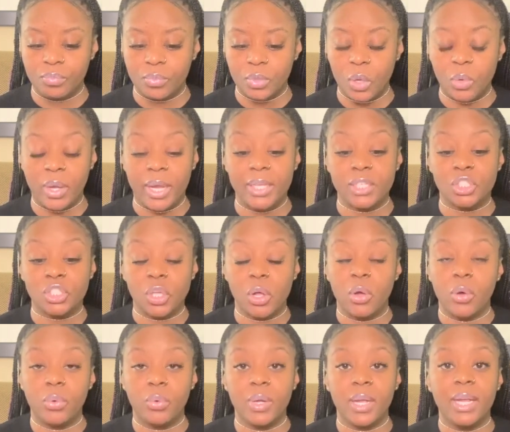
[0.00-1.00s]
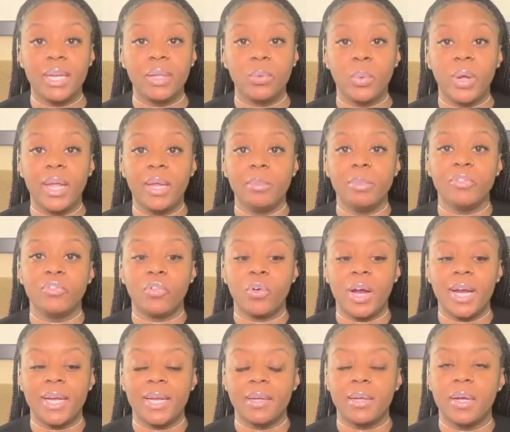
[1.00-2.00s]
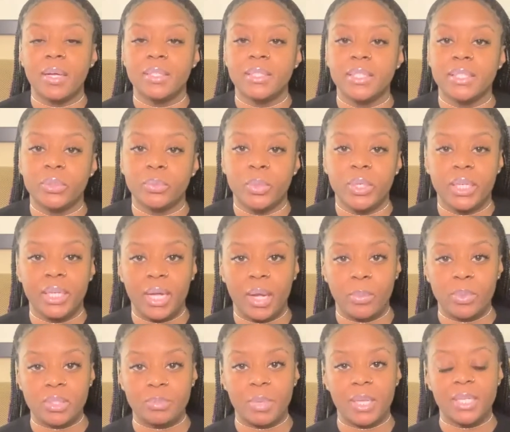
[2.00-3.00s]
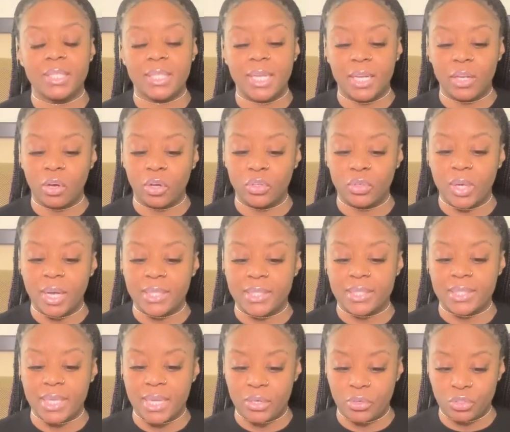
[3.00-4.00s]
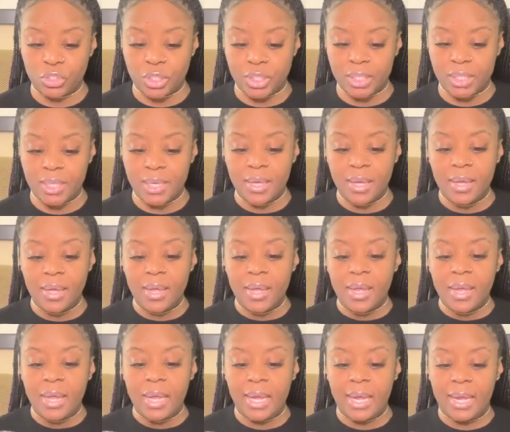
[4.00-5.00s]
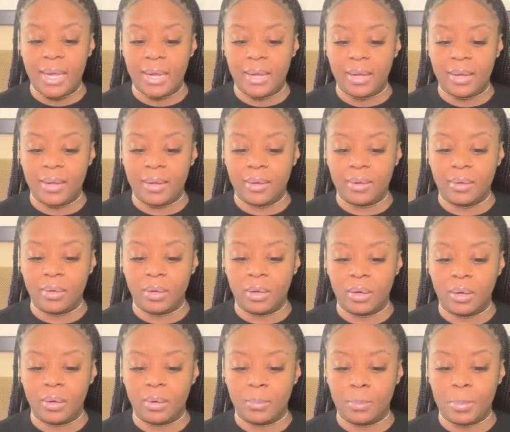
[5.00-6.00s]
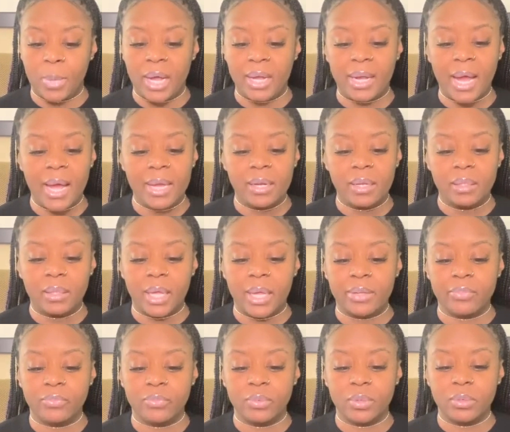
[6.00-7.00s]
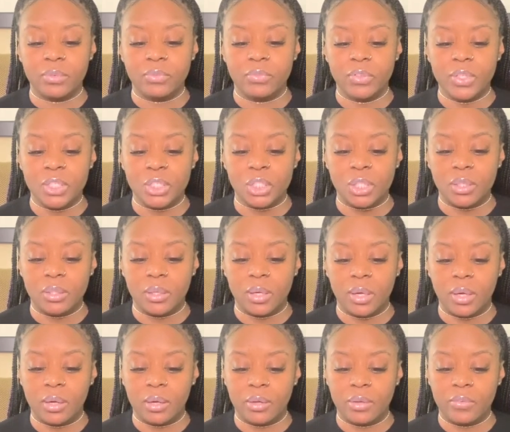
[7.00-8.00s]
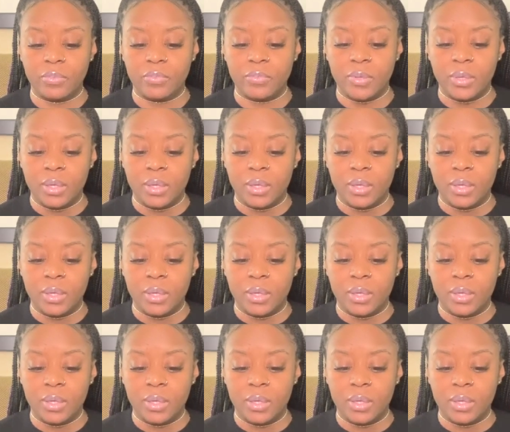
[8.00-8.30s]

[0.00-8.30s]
Okay, so anyway, before I did the reading, I was meditating on you guys' energy, and I got a vision of